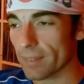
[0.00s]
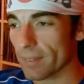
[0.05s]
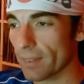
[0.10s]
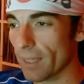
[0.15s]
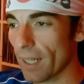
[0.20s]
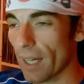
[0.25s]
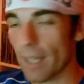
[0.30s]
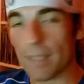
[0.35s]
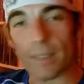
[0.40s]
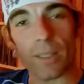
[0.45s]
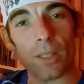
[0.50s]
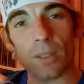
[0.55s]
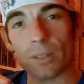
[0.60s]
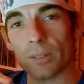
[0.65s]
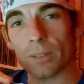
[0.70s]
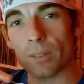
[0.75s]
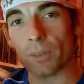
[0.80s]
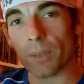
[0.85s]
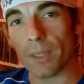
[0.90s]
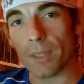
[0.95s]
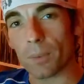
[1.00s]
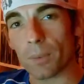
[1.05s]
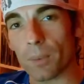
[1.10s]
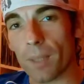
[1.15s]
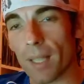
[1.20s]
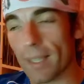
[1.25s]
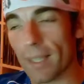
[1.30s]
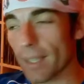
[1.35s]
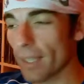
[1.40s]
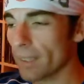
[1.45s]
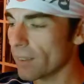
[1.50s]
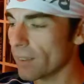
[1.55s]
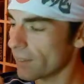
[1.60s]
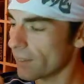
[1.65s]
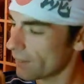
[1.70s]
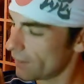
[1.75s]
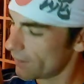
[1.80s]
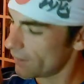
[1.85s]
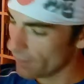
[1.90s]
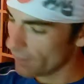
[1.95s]
I don't drink wine. I don't
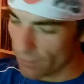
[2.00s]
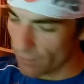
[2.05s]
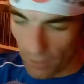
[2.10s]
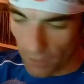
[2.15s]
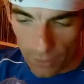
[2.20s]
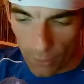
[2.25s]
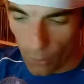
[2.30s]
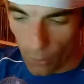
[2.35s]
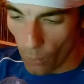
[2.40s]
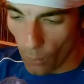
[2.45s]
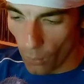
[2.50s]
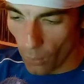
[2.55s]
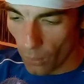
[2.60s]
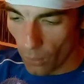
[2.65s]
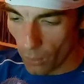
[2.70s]
even know